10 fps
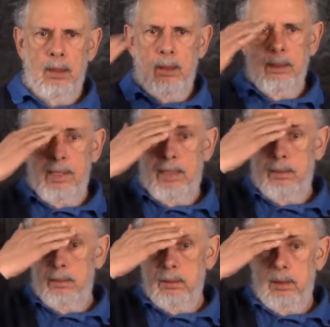
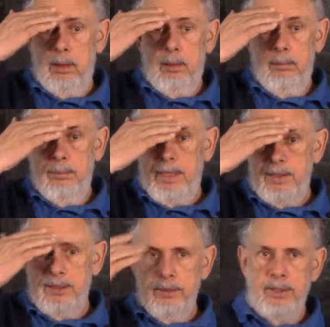Now, uh,
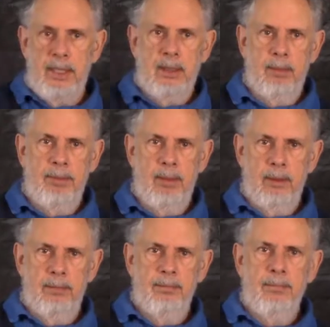Pastor Jacob
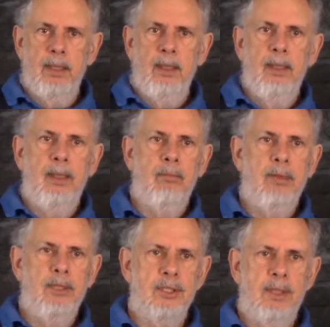here, he
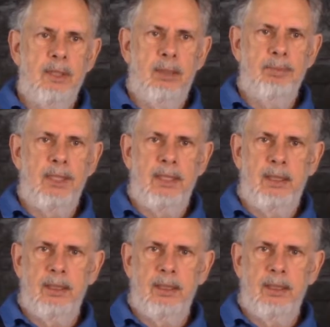recently updated